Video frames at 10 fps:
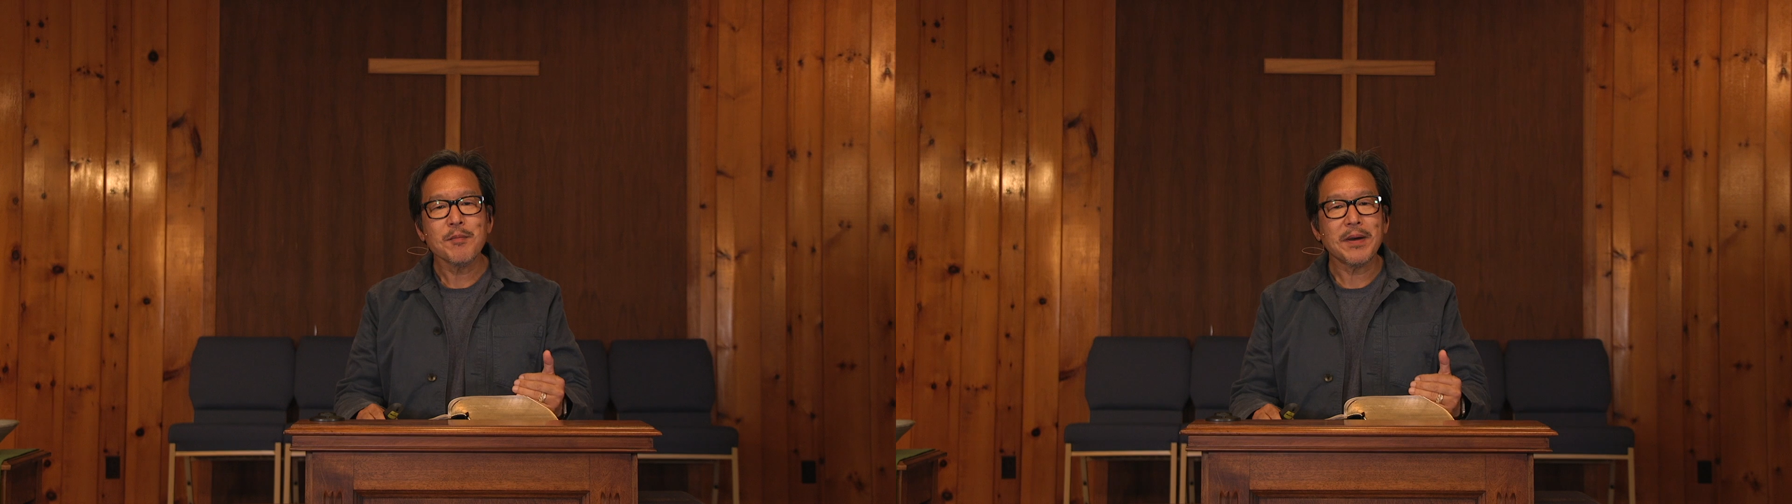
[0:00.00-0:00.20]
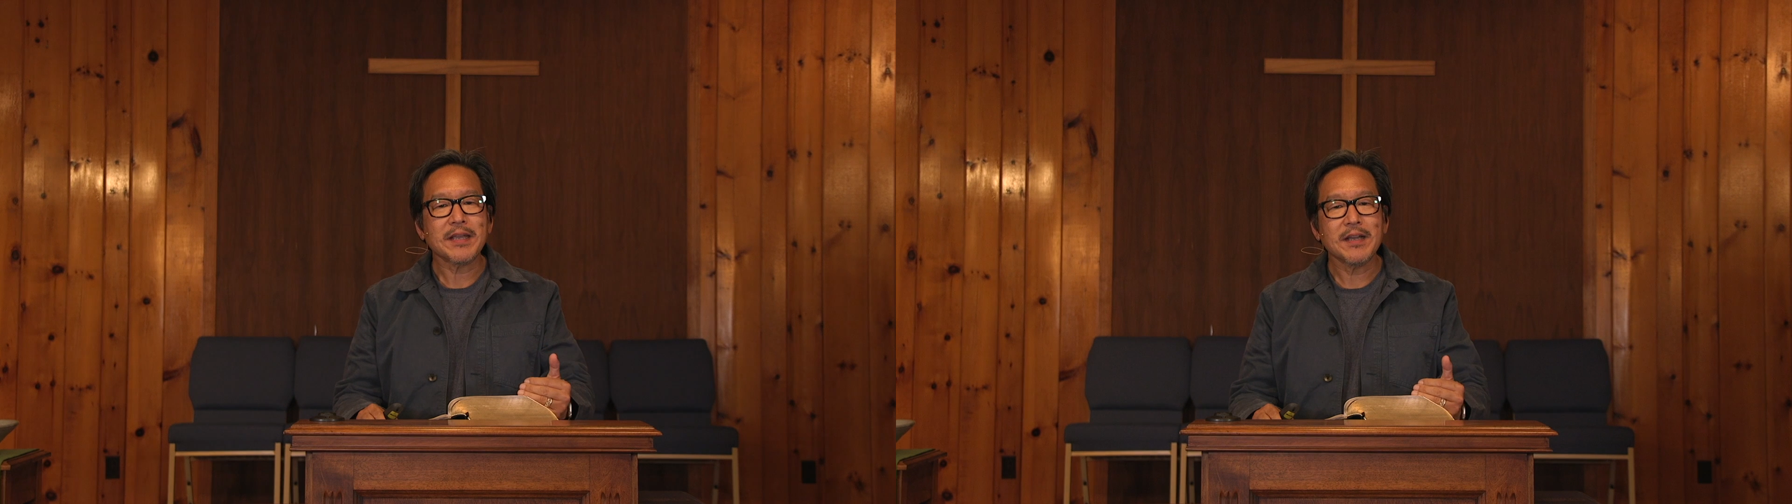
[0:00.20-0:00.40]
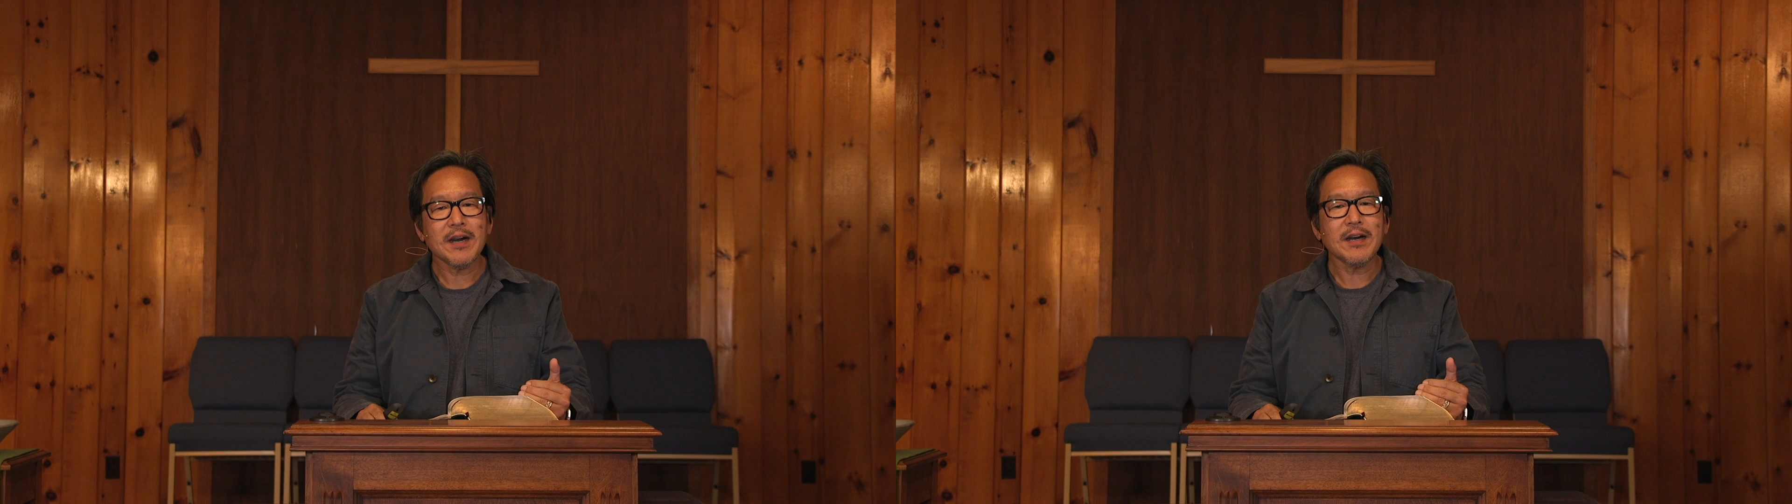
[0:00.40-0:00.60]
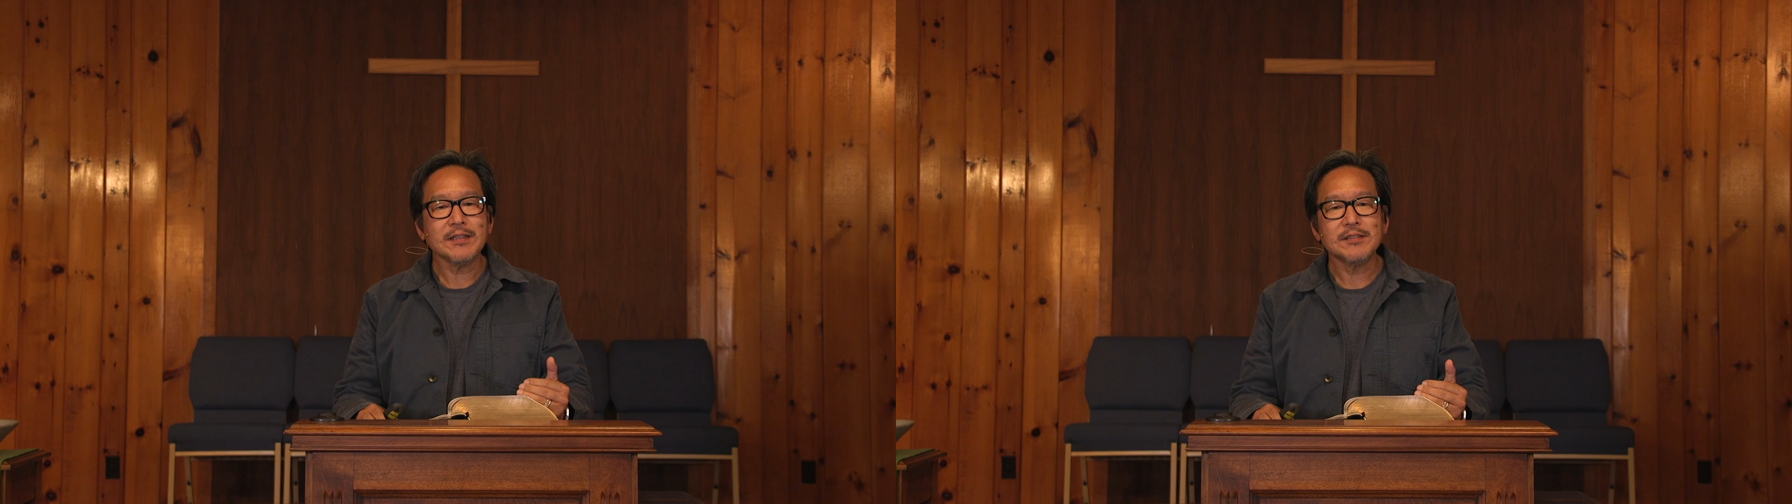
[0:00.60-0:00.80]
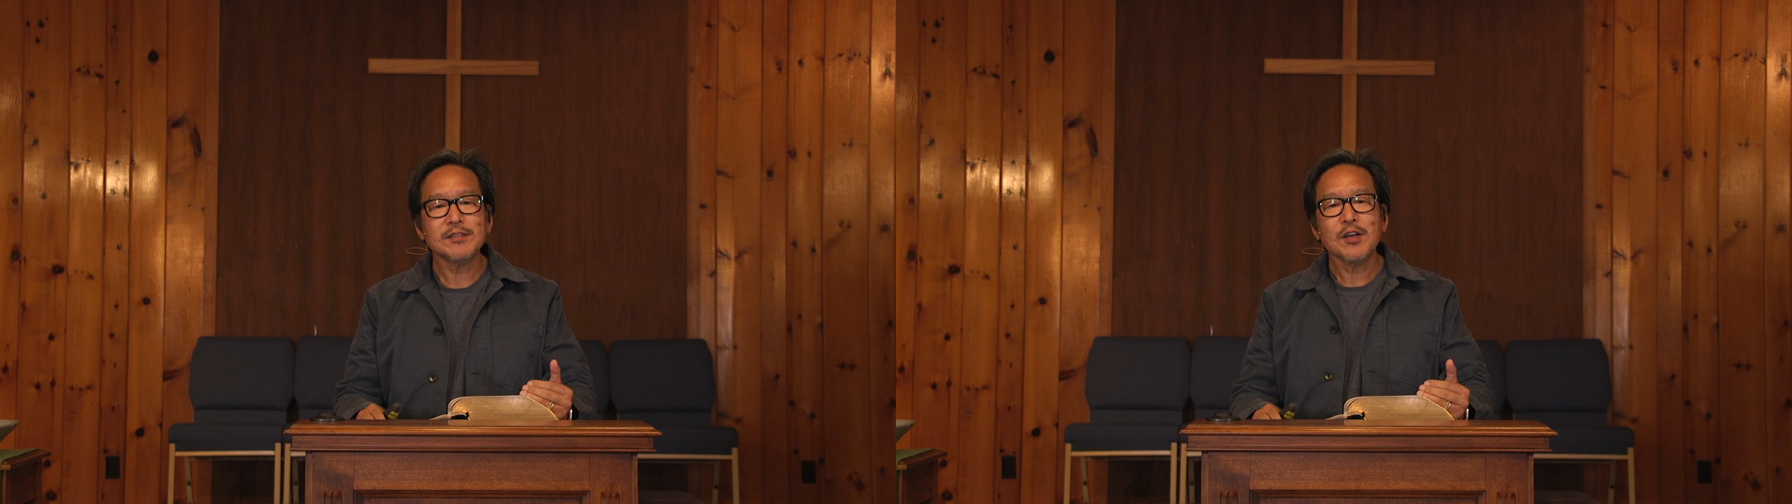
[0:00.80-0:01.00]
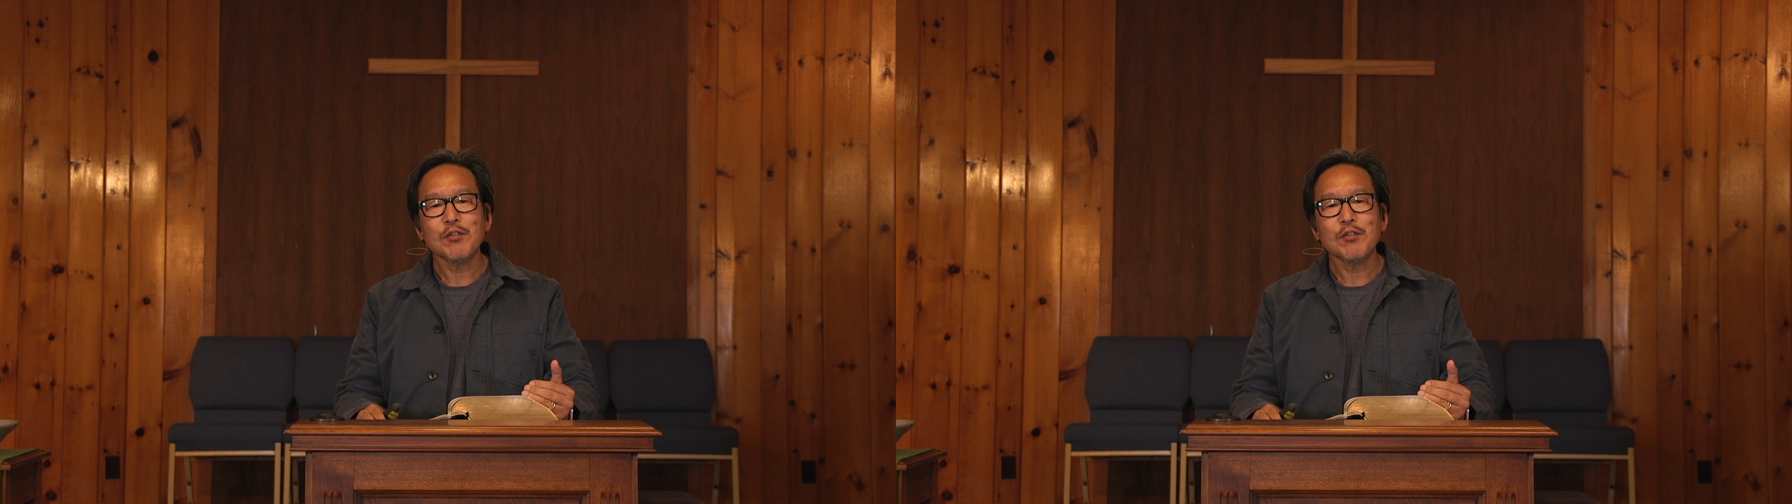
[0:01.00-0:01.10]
by God's